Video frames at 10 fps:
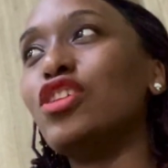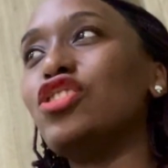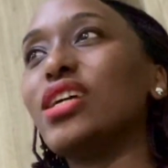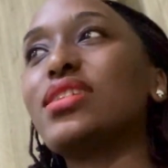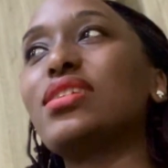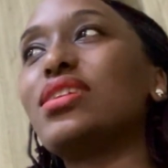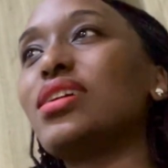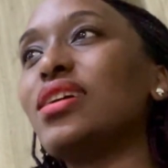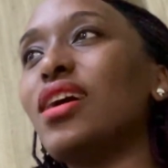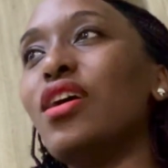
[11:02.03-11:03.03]
just,
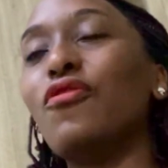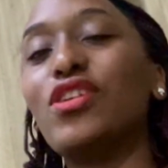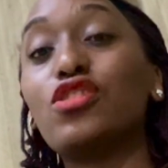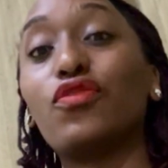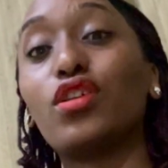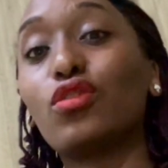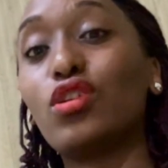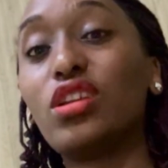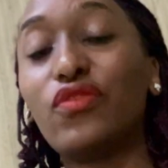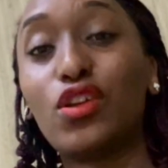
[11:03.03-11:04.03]
first of all,
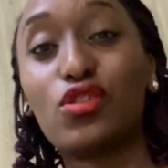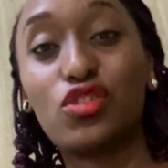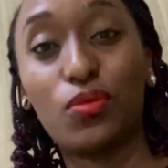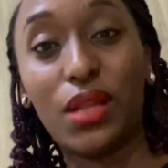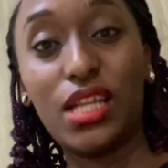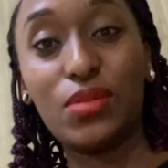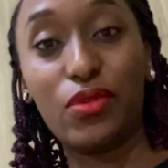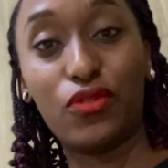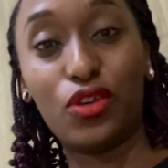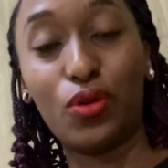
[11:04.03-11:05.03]
God even knows your plans
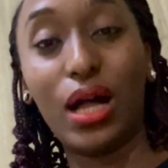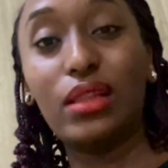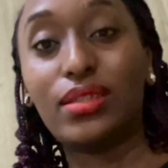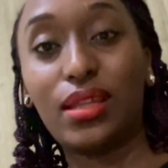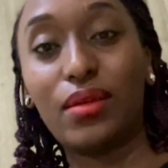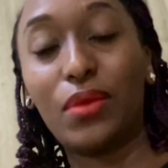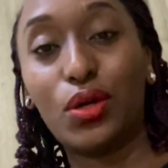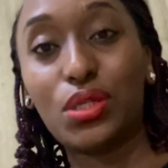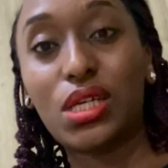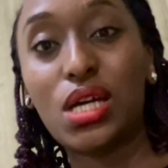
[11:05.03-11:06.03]
before you alter them
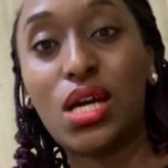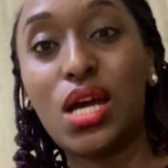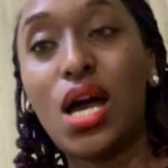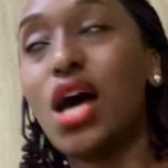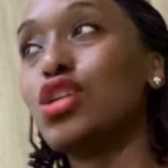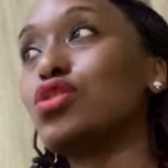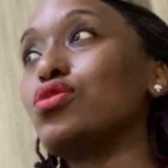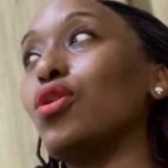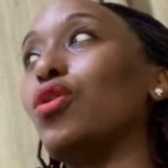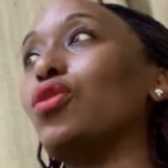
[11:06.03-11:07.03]
out.
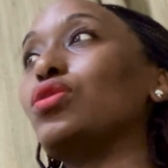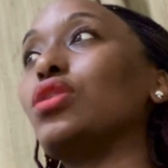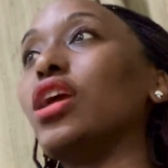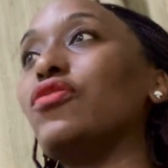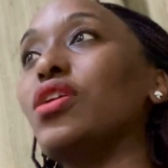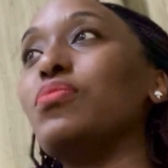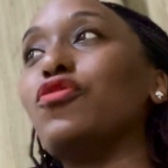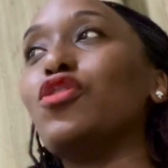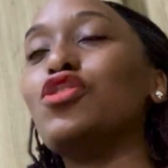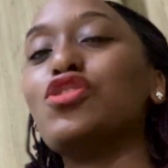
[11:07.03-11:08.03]
So even
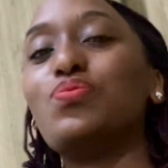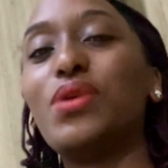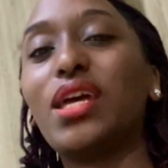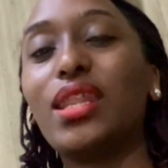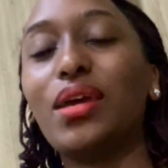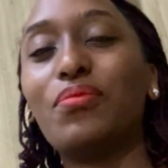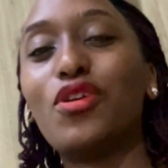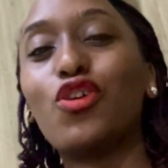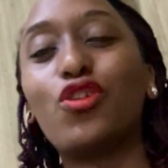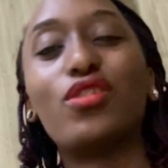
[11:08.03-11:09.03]
before you speak them,
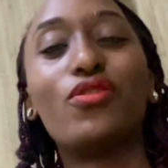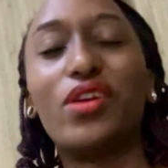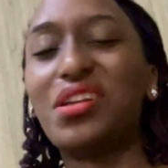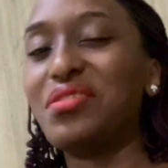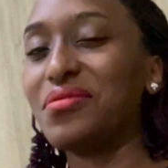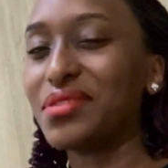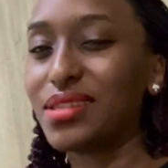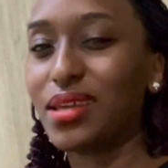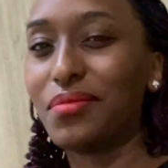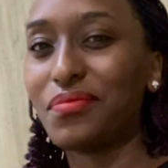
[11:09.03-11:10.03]
God already knows
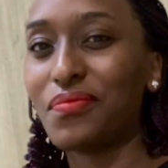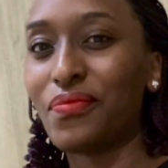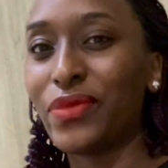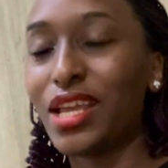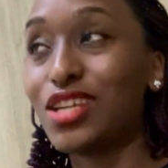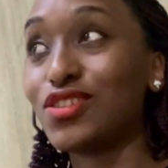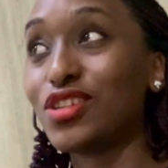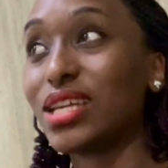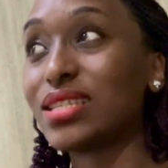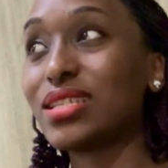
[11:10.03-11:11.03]
them. So
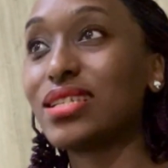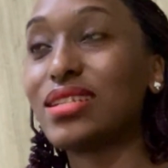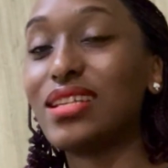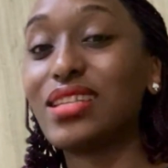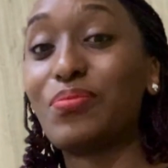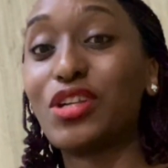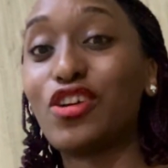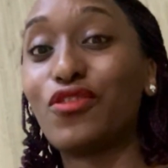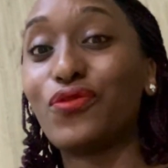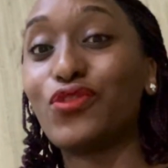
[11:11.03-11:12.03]
just, it's a matter
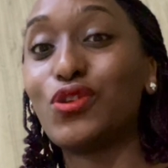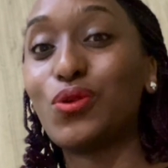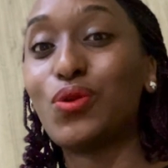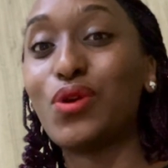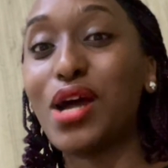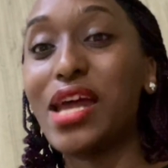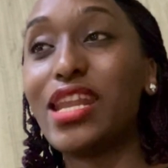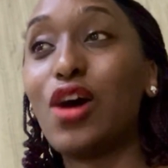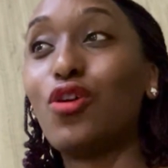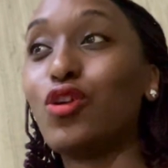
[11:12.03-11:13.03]
of you
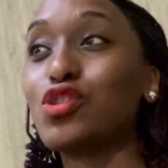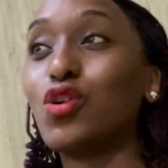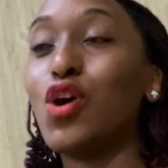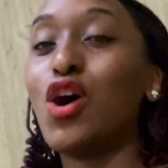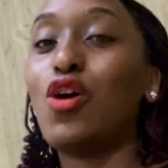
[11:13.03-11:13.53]
now also